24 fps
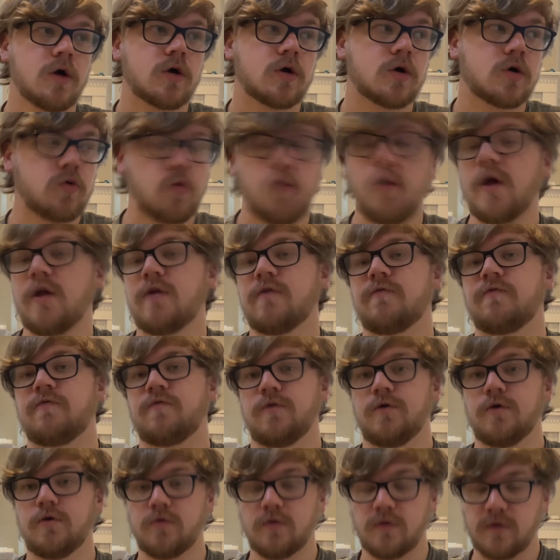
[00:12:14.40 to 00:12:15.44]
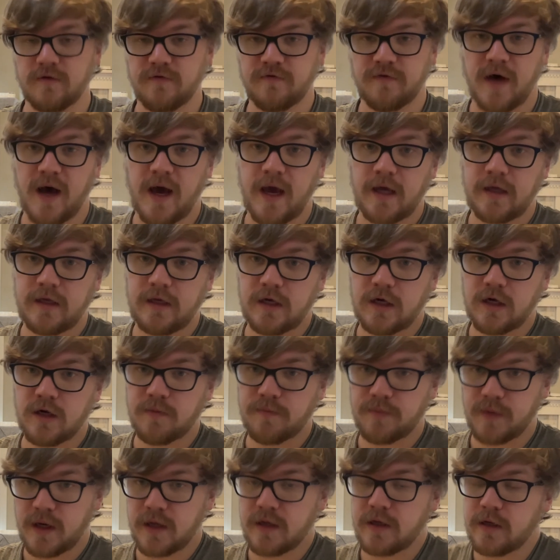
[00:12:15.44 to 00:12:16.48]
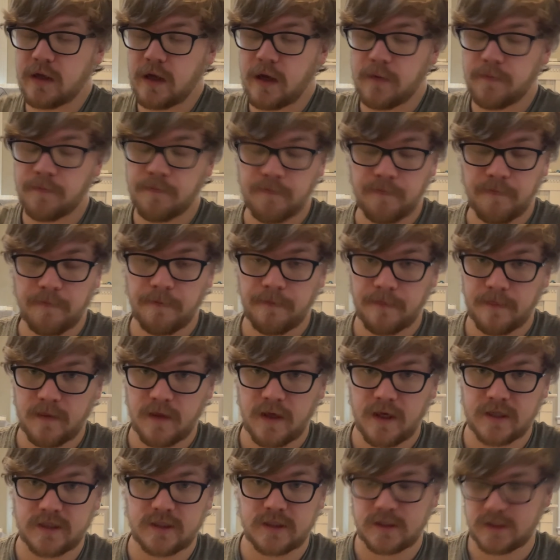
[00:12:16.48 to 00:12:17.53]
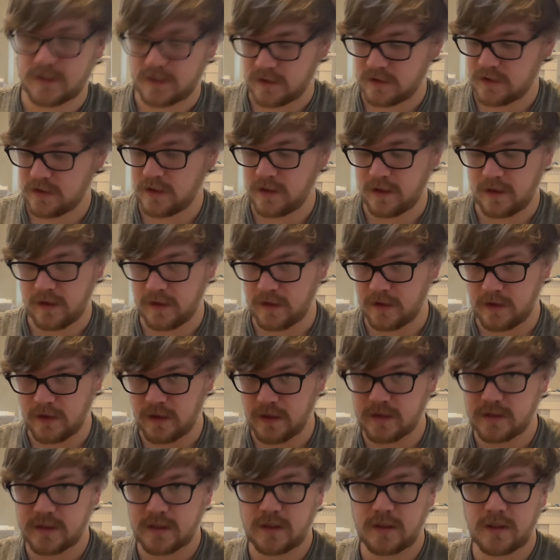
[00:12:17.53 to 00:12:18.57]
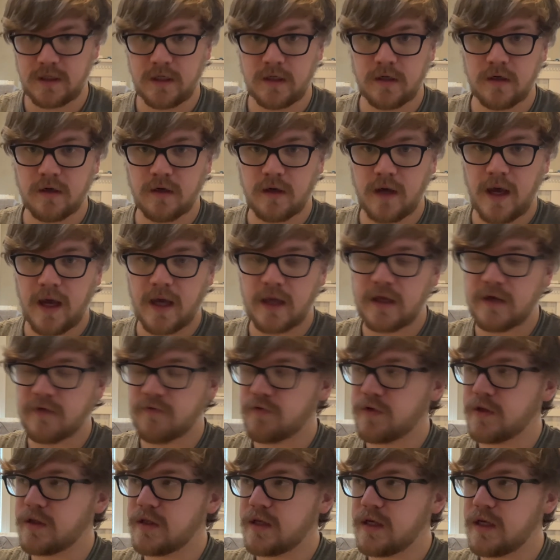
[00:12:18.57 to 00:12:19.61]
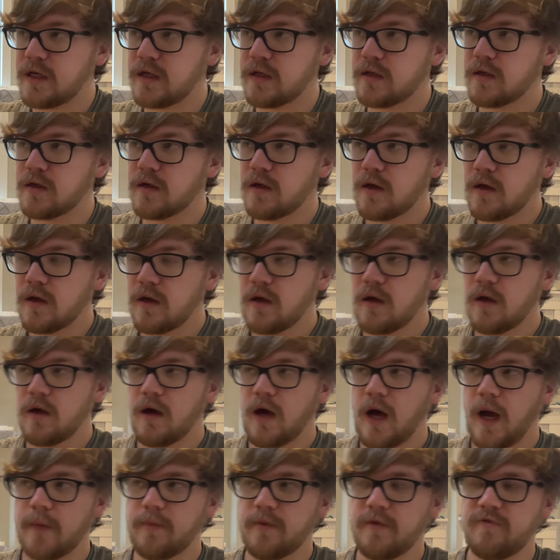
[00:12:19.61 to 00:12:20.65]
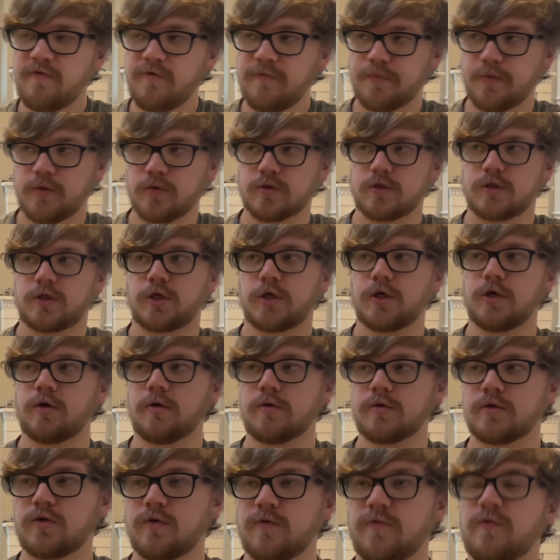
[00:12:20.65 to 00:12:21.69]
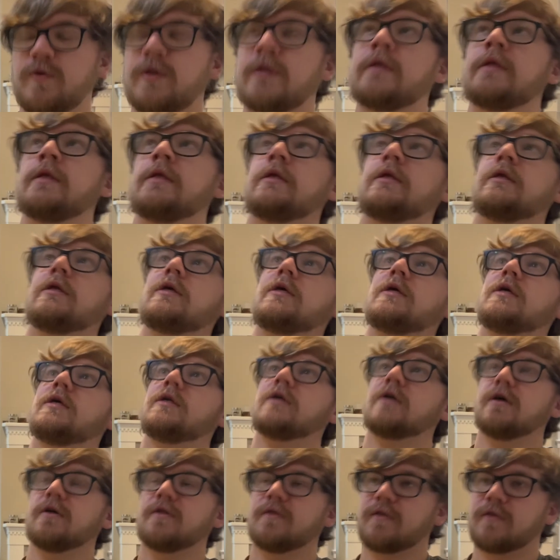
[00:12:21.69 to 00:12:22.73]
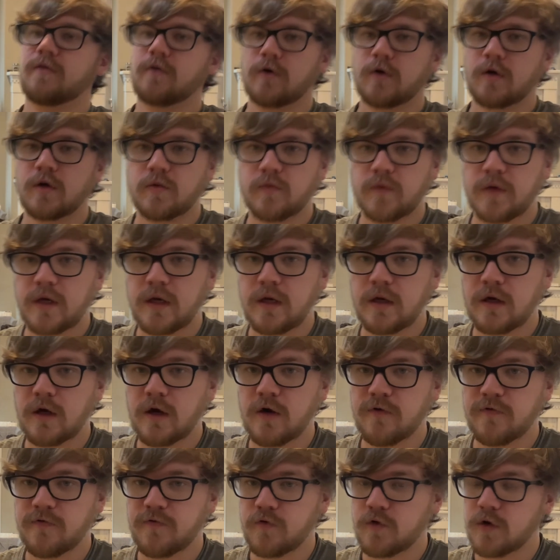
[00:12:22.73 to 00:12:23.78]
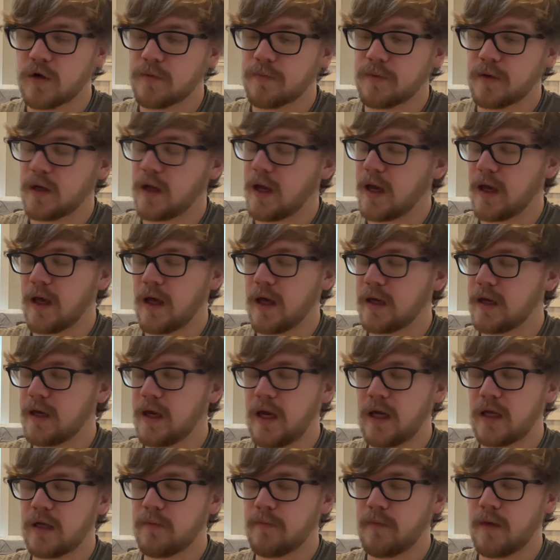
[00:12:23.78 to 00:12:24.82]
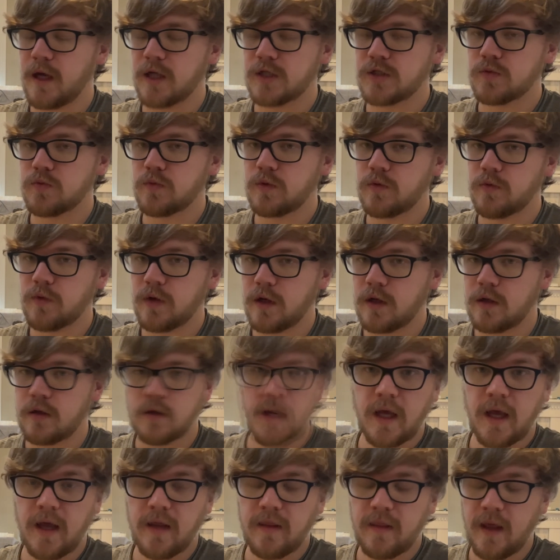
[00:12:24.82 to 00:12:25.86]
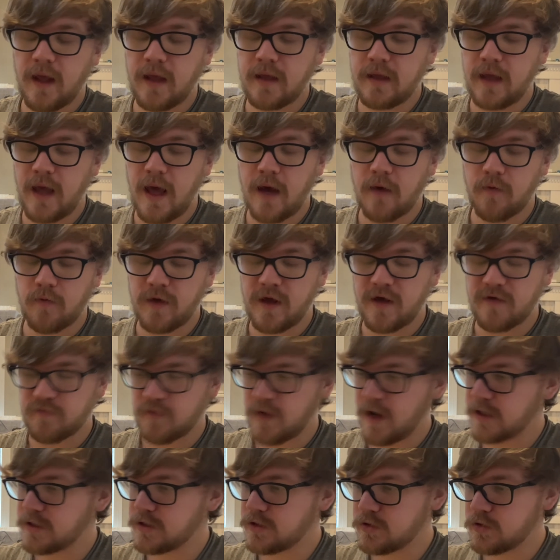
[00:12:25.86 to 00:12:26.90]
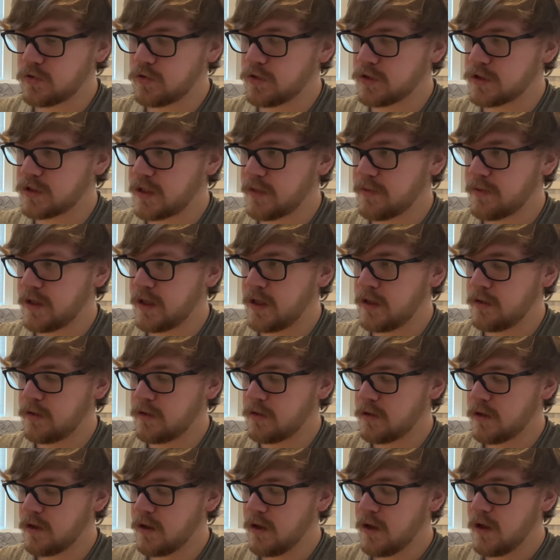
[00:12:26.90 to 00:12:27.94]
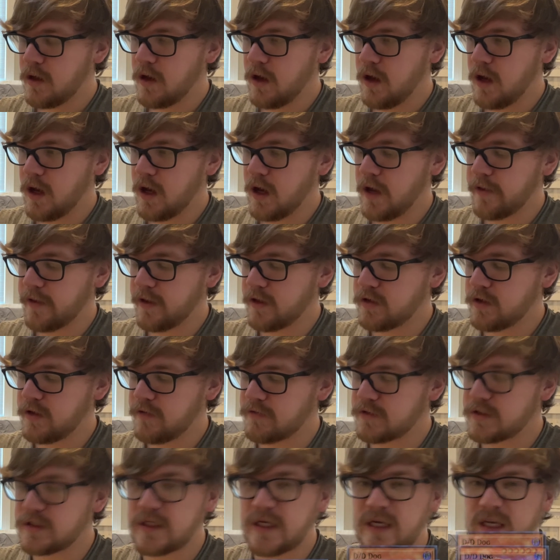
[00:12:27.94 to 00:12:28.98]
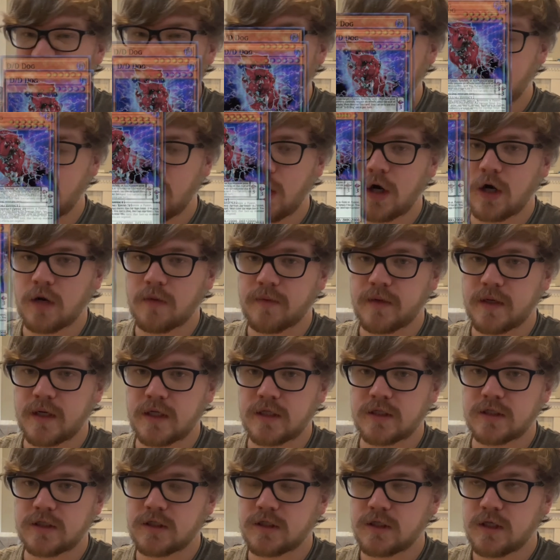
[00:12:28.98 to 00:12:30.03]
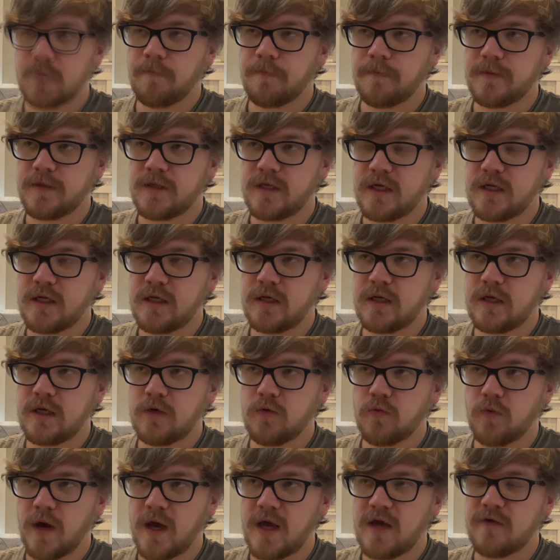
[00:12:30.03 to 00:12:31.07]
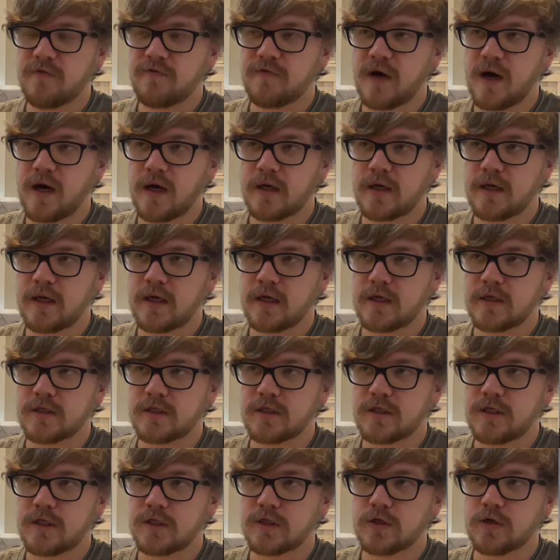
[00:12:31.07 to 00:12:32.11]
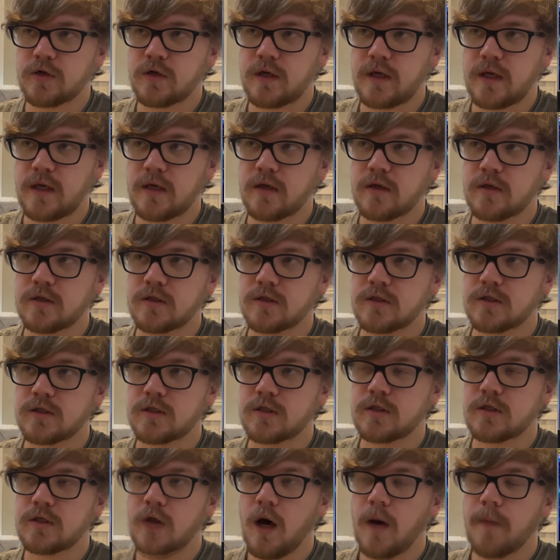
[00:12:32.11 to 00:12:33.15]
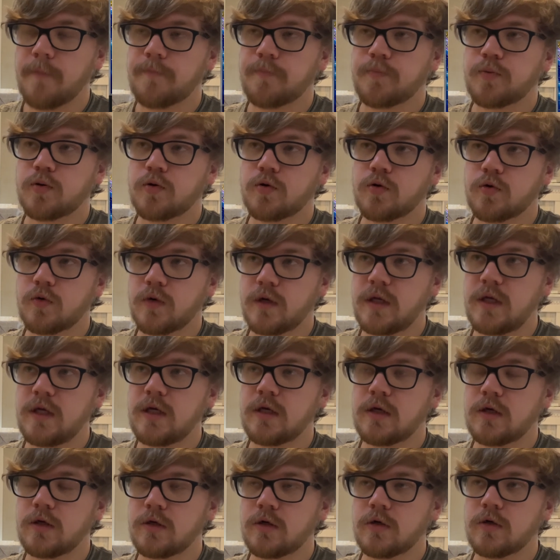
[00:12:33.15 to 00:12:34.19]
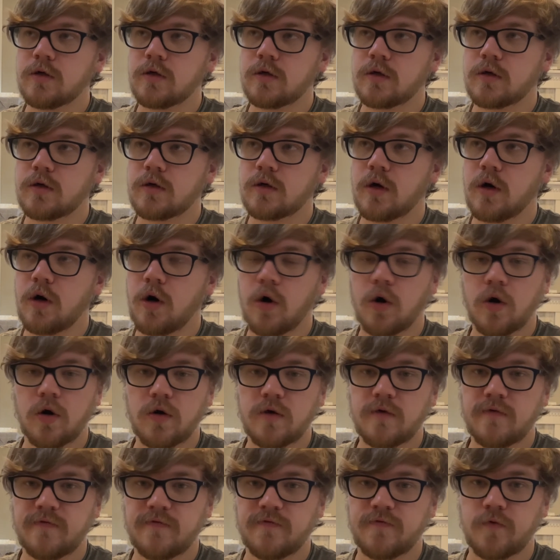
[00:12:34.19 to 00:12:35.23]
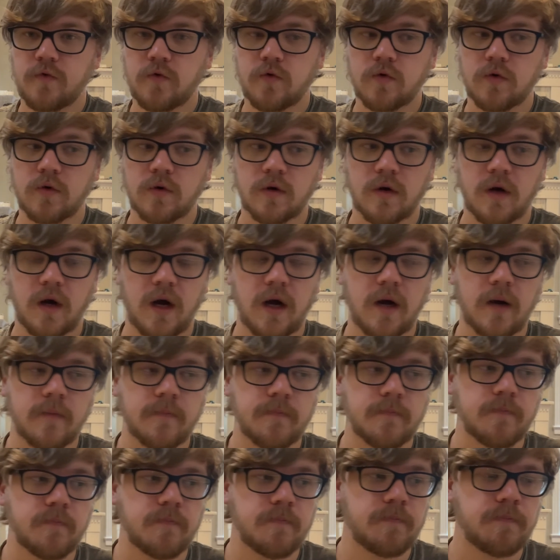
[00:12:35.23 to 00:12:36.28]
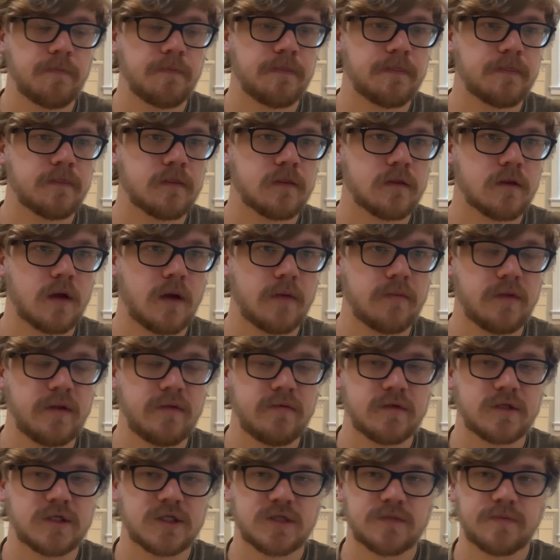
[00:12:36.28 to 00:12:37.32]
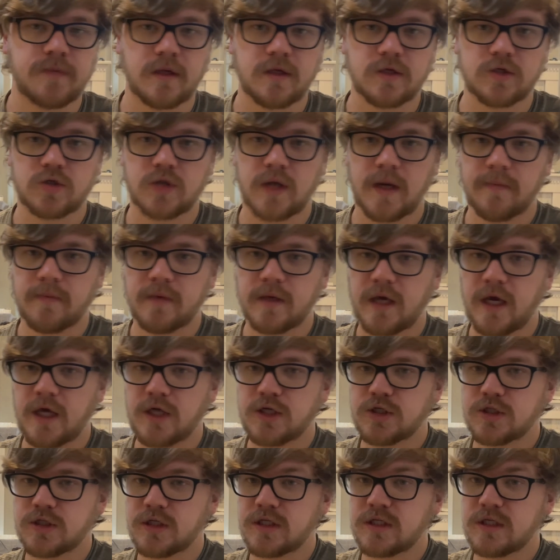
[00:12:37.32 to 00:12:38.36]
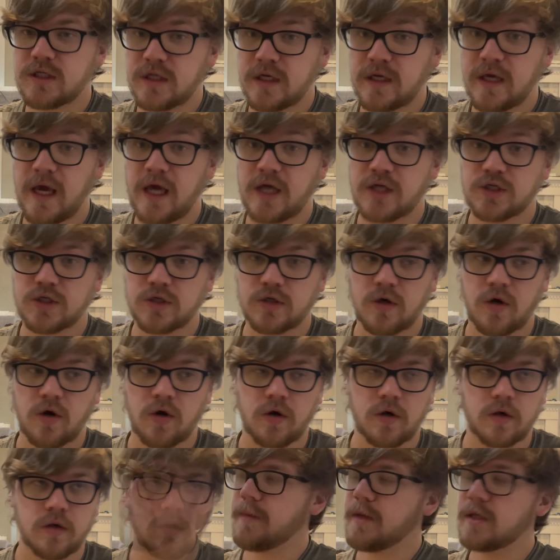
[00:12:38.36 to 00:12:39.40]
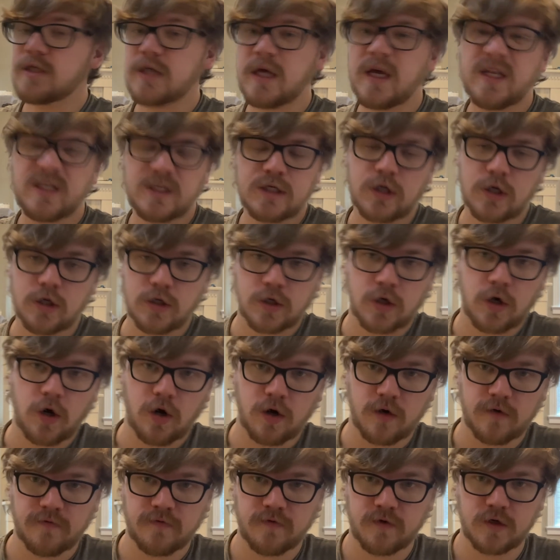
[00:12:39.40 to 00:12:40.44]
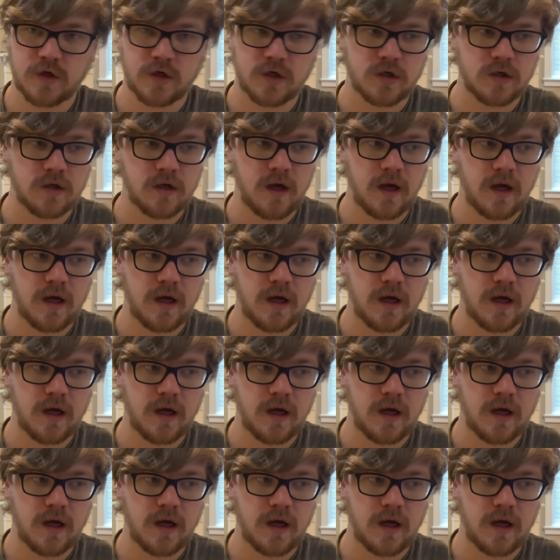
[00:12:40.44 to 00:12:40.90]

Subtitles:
quite a few Levianeer, but you know, it's here, and if we need, I believe we pulled 2, so if we need a 3rd, we can go for it, but I can't imagine we will. And then, yeah, we have Rise of the Duelists coming in. That'll give us DD Dog, because DDD Wave High King Caesar is a pretty good card for, I believe it's Spell and Trap negations. It's a negation card. It's a good card for